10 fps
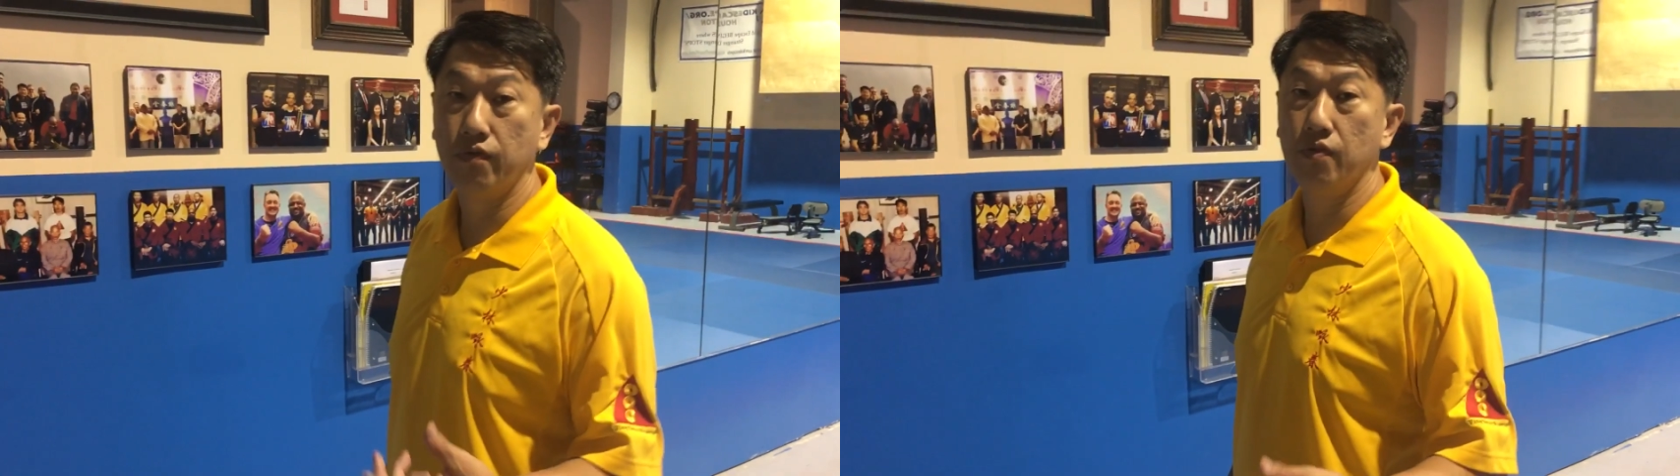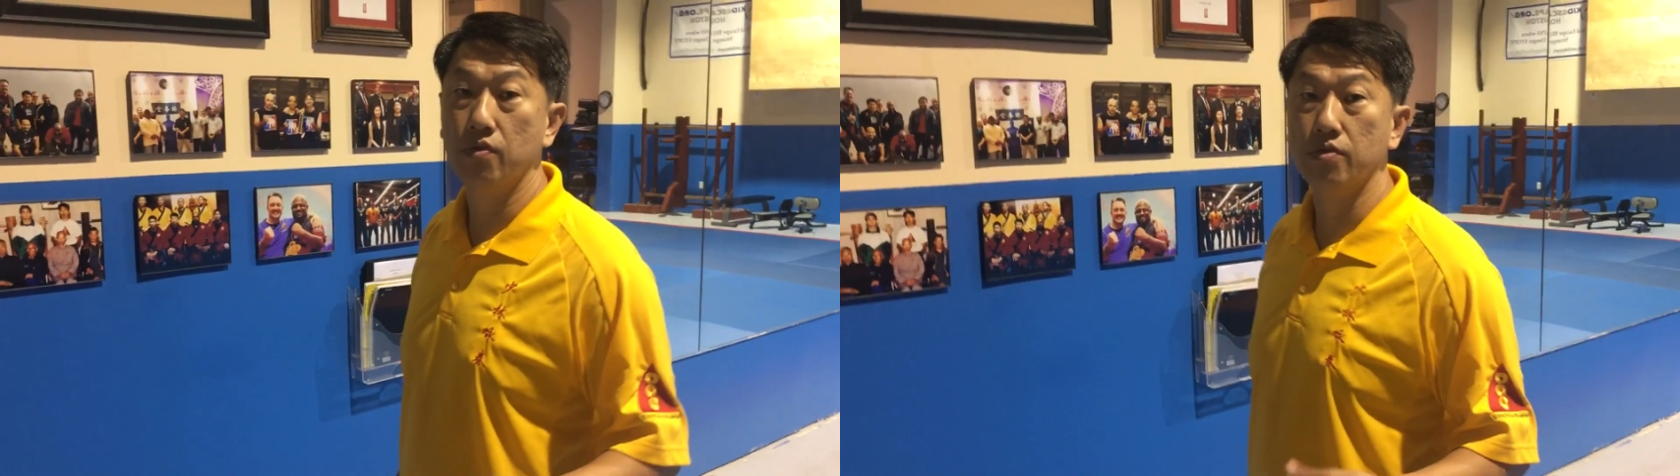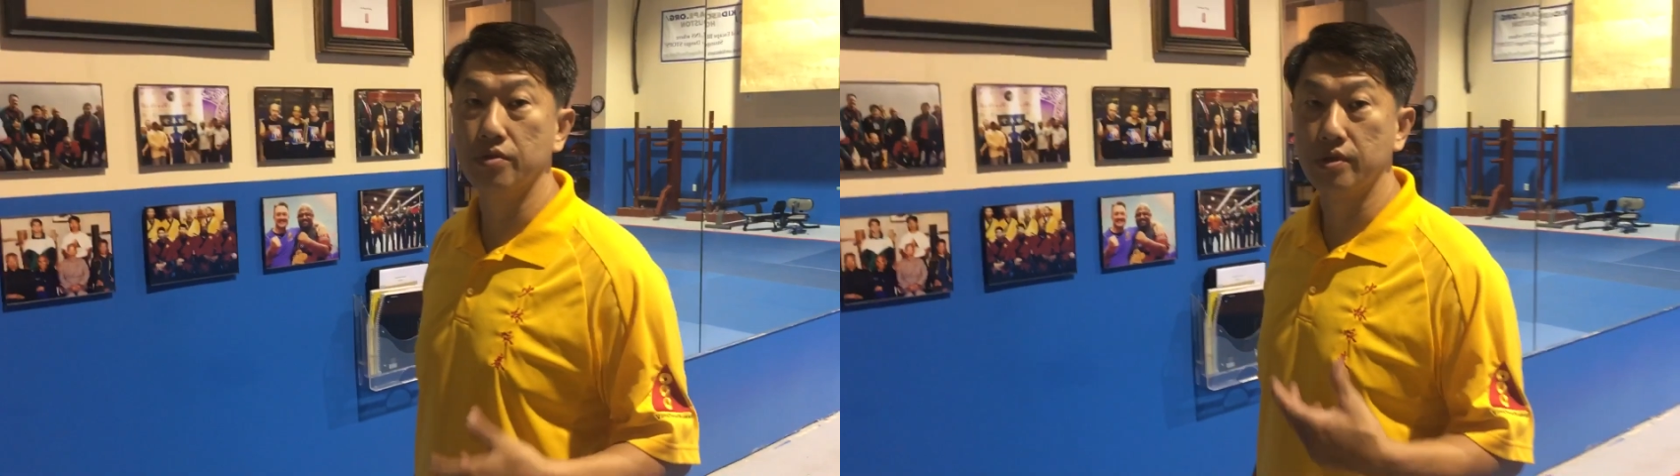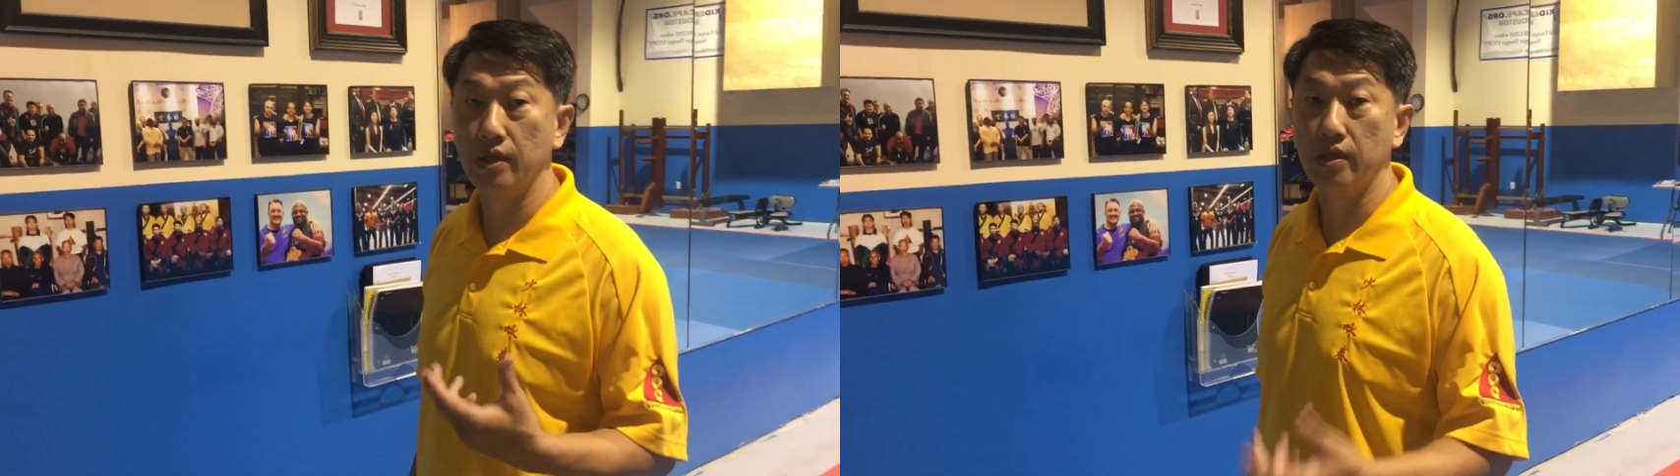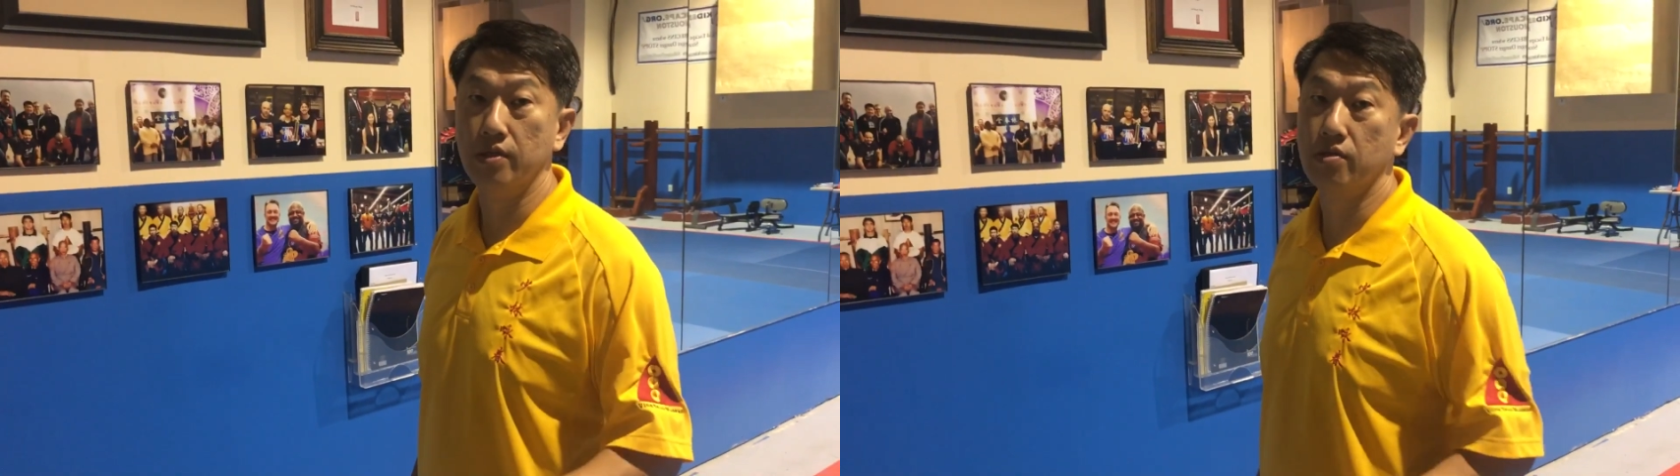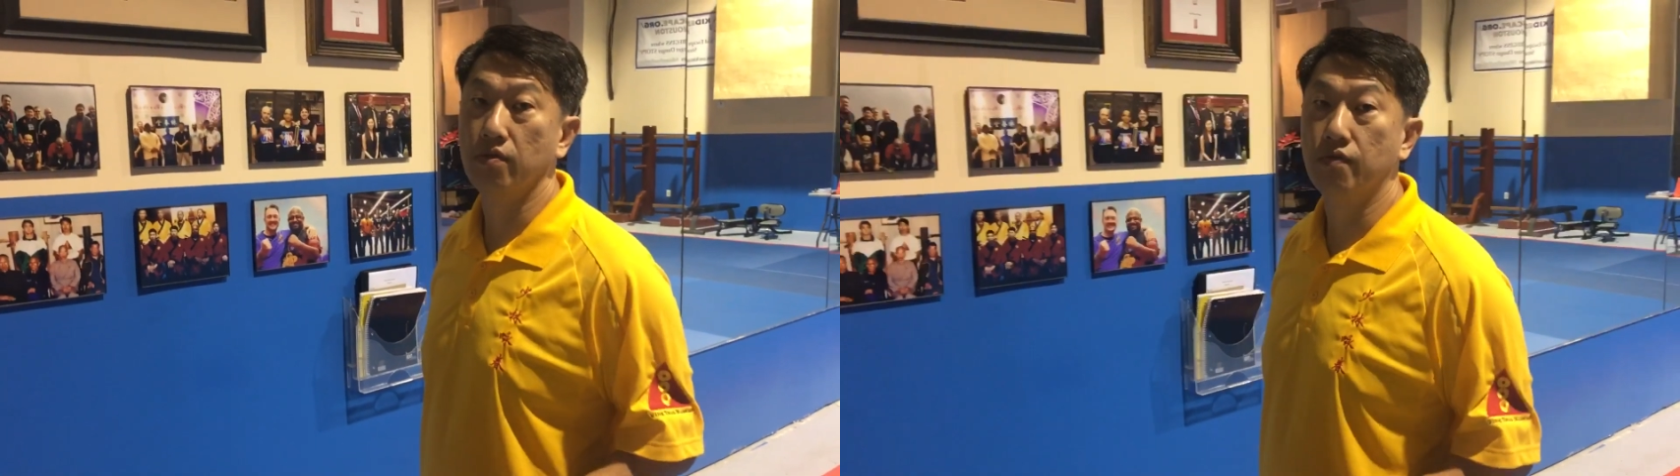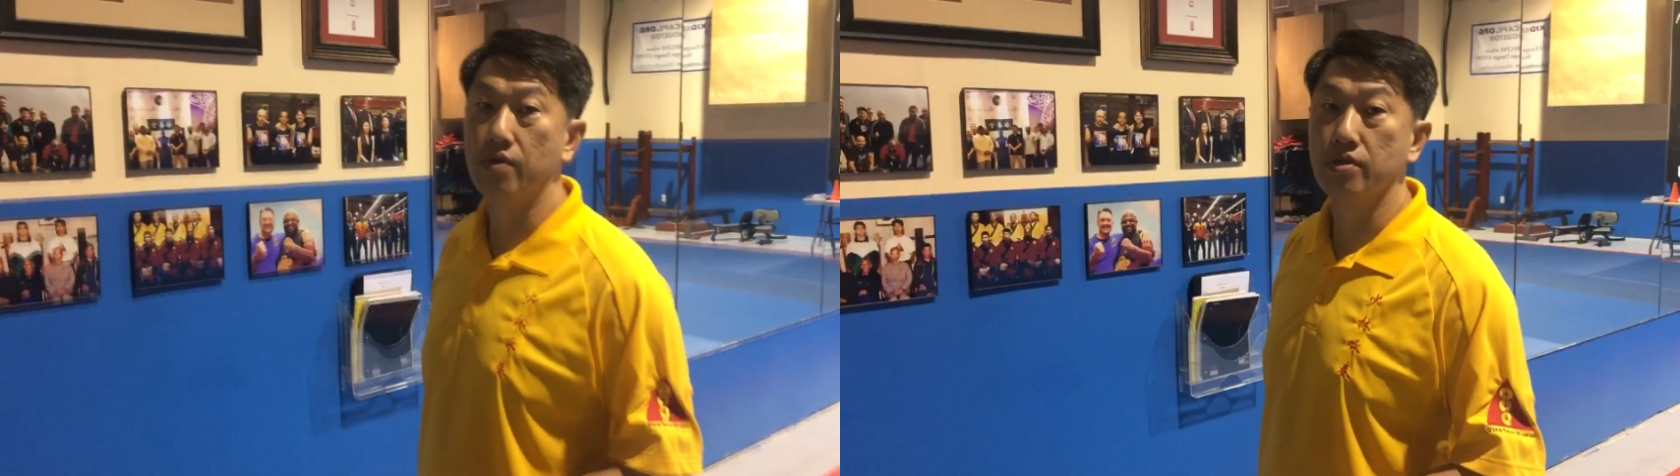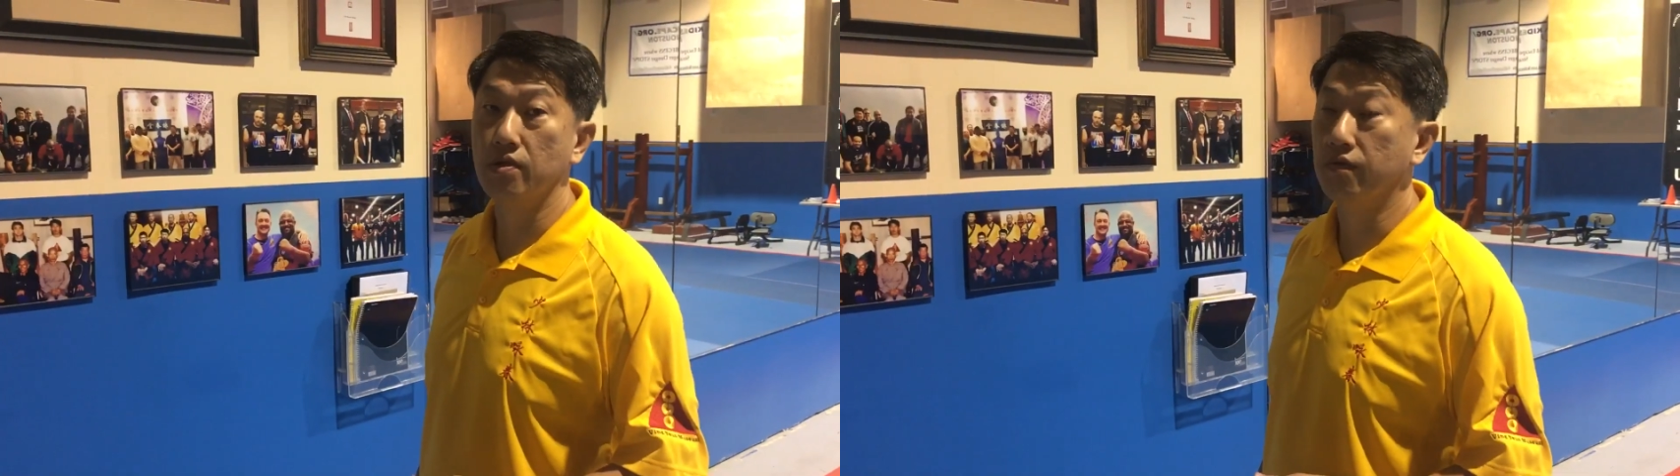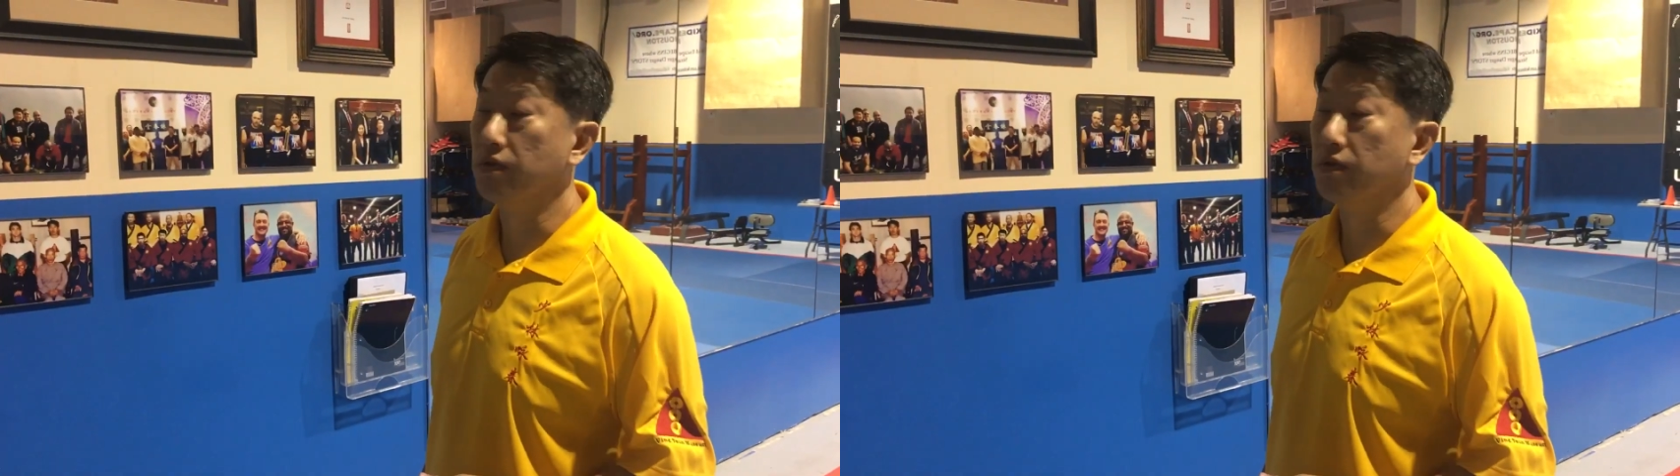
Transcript: Fu's, and so forth and so